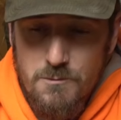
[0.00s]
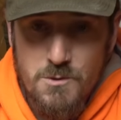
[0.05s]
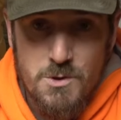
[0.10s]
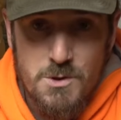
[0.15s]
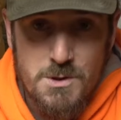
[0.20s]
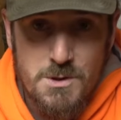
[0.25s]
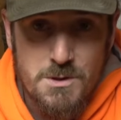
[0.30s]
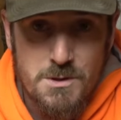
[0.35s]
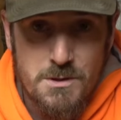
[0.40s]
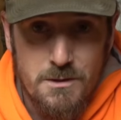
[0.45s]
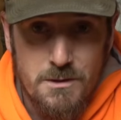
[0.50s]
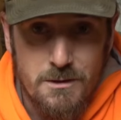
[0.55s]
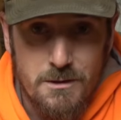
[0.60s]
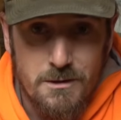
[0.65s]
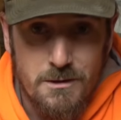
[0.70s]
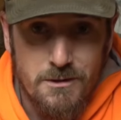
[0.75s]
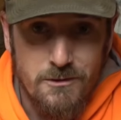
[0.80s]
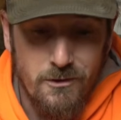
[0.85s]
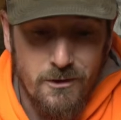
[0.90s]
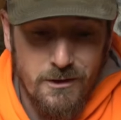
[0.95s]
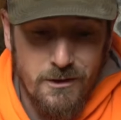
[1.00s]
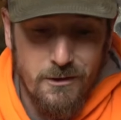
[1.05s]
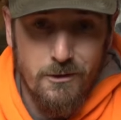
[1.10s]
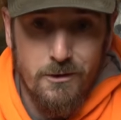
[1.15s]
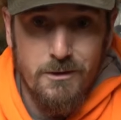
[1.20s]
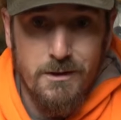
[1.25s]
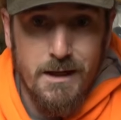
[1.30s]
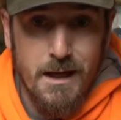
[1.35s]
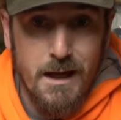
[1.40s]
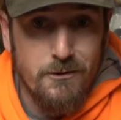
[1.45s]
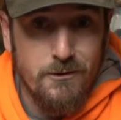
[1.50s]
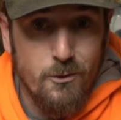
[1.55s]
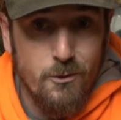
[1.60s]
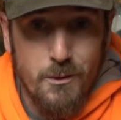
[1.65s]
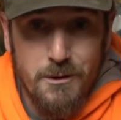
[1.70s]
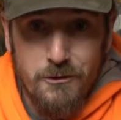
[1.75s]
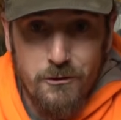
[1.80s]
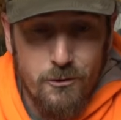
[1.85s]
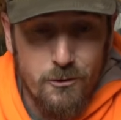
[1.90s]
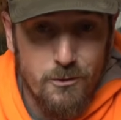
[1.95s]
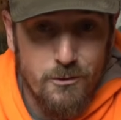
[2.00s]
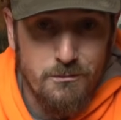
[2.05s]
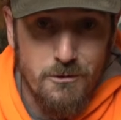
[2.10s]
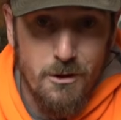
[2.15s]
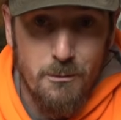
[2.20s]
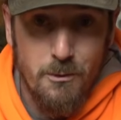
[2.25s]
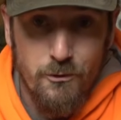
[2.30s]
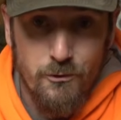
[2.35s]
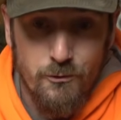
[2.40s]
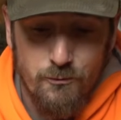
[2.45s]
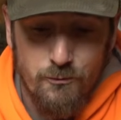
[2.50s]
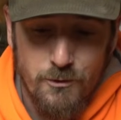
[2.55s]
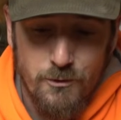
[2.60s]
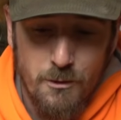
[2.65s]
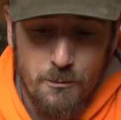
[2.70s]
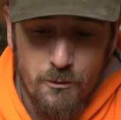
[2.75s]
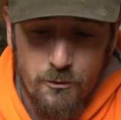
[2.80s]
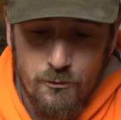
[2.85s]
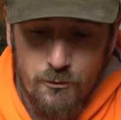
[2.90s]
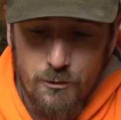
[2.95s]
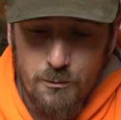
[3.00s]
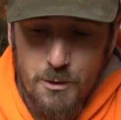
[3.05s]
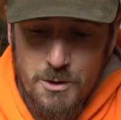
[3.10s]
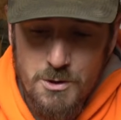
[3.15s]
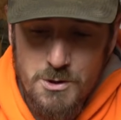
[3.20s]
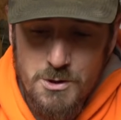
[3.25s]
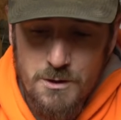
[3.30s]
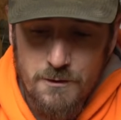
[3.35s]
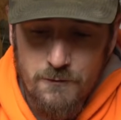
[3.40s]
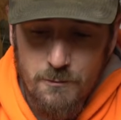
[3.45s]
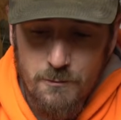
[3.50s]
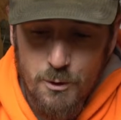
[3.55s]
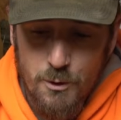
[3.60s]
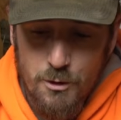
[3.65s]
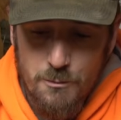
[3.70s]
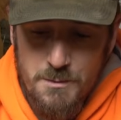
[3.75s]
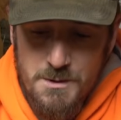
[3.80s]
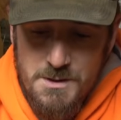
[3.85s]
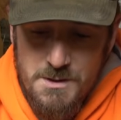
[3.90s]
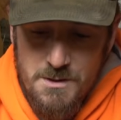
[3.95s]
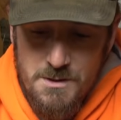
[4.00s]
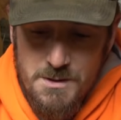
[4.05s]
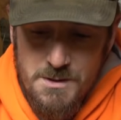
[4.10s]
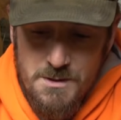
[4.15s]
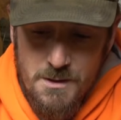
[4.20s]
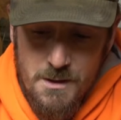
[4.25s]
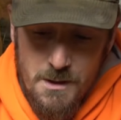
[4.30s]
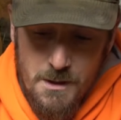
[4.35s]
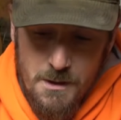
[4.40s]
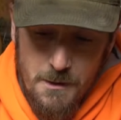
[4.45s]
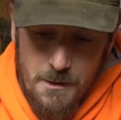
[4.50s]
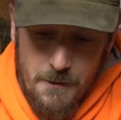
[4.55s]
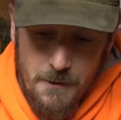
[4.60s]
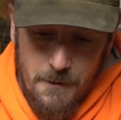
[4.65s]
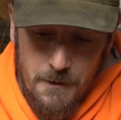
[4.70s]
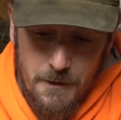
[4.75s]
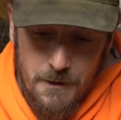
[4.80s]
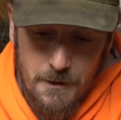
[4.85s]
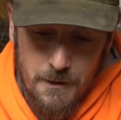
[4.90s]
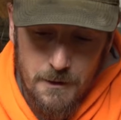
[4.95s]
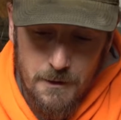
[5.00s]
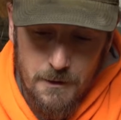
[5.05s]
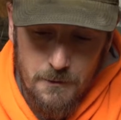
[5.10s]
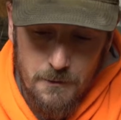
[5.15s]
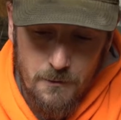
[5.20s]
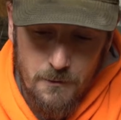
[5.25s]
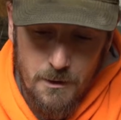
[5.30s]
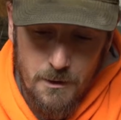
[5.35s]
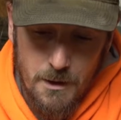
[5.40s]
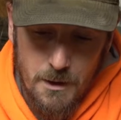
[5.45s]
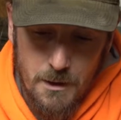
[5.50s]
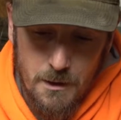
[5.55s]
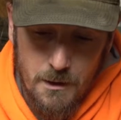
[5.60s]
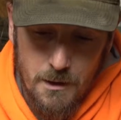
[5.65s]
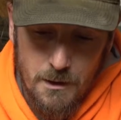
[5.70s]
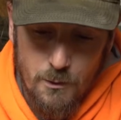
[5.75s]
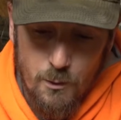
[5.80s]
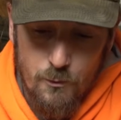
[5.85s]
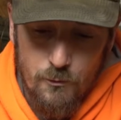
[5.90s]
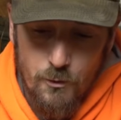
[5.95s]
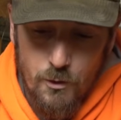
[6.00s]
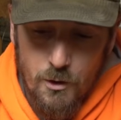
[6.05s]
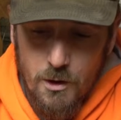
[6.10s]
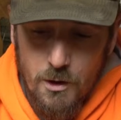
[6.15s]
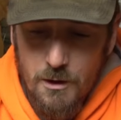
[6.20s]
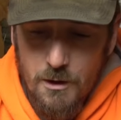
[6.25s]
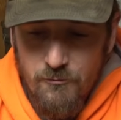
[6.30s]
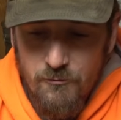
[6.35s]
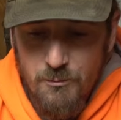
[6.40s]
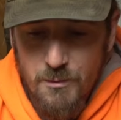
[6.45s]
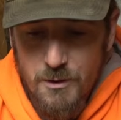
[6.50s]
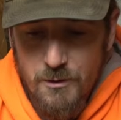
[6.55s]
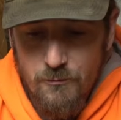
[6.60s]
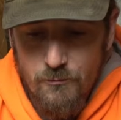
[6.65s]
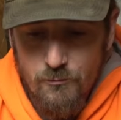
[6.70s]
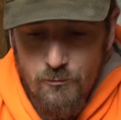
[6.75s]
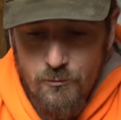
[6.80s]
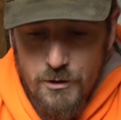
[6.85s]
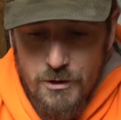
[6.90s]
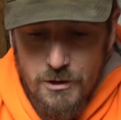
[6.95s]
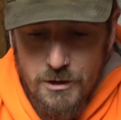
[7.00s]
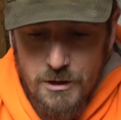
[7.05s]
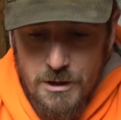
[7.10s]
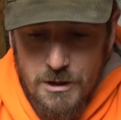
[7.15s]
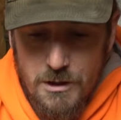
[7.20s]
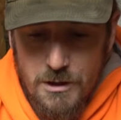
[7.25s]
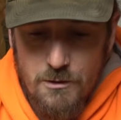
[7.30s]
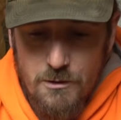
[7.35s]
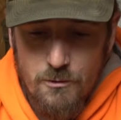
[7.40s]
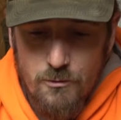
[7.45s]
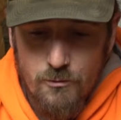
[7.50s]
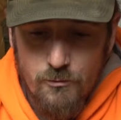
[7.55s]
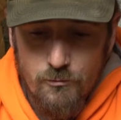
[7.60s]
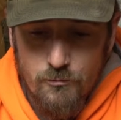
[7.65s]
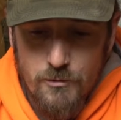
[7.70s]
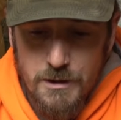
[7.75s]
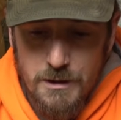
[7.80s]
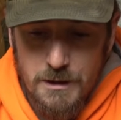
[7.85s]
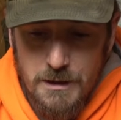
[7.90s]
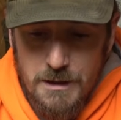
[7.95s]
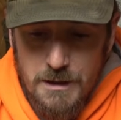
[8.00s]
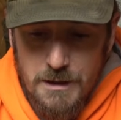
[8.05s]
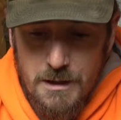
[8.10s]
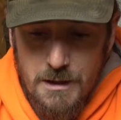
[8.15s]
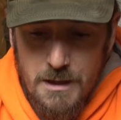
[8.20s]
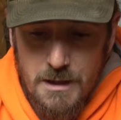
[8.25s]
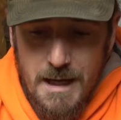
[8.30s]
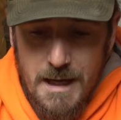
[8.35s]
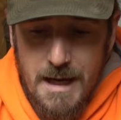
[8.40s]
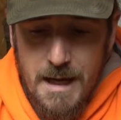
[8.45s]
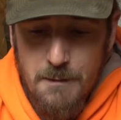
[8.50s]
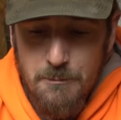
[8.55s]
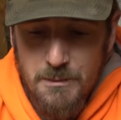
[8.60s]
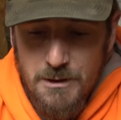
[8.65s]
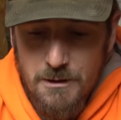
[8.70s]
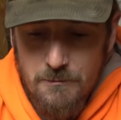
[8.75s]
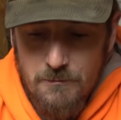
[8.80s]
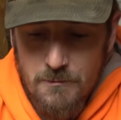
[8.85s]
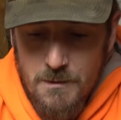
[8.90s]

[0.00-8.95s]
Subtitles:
it's like a good cat toy too. Doubles for a bunch of different purposes. And overall, I've been really happy.